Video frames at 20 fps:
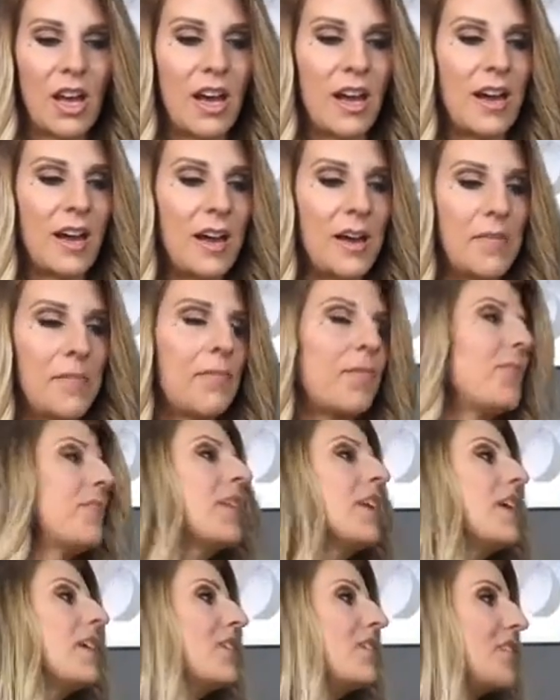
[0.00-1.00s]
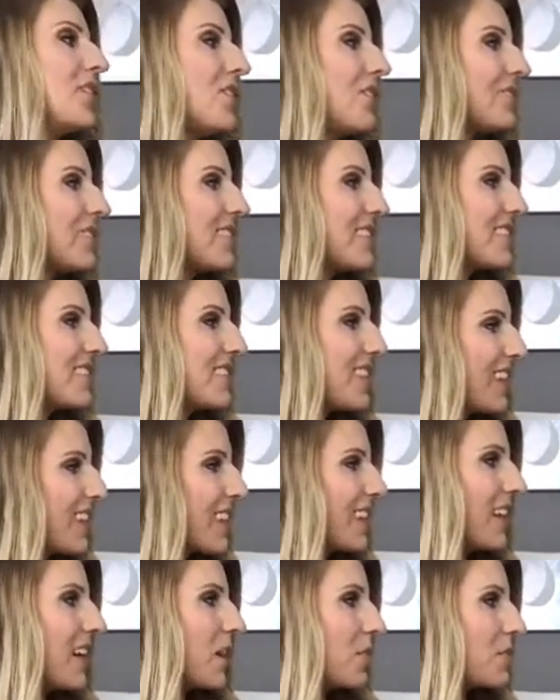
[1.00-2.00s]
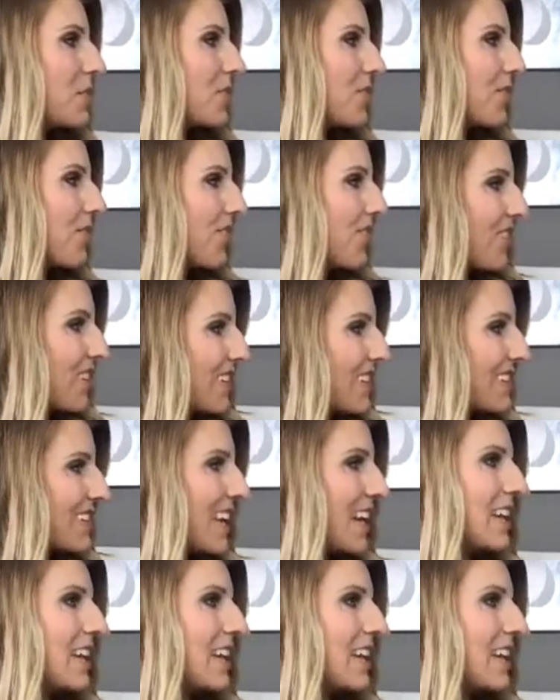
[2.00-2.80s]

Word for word: Do you think it helps with frizz?